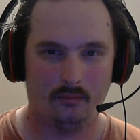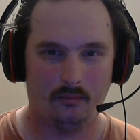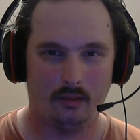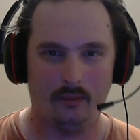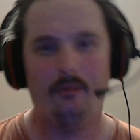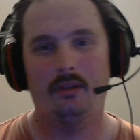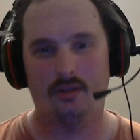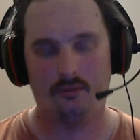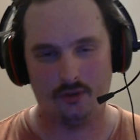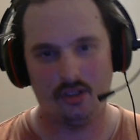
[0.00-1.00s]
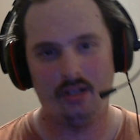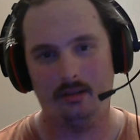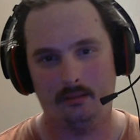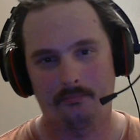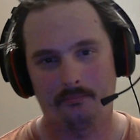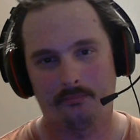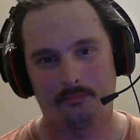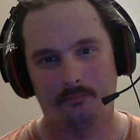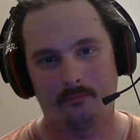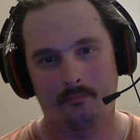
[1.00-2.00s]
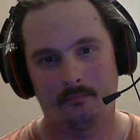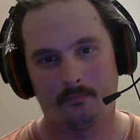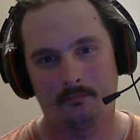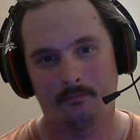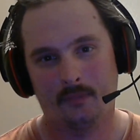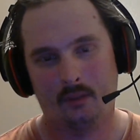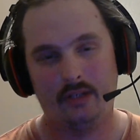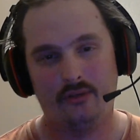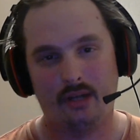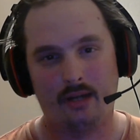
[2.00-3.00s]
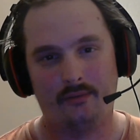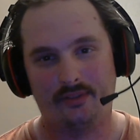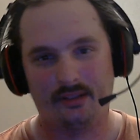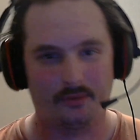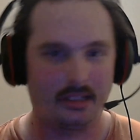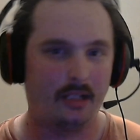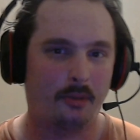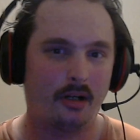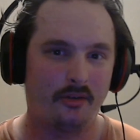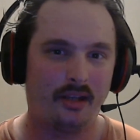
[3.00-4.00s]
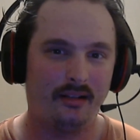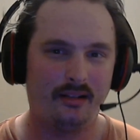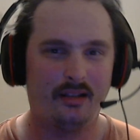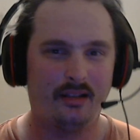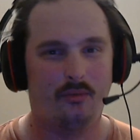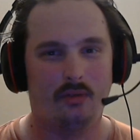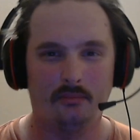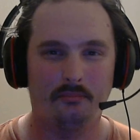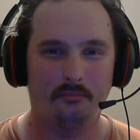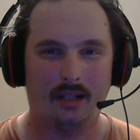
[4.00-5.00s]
When we went to Virginia, we traveled several states prior to that, and guess what?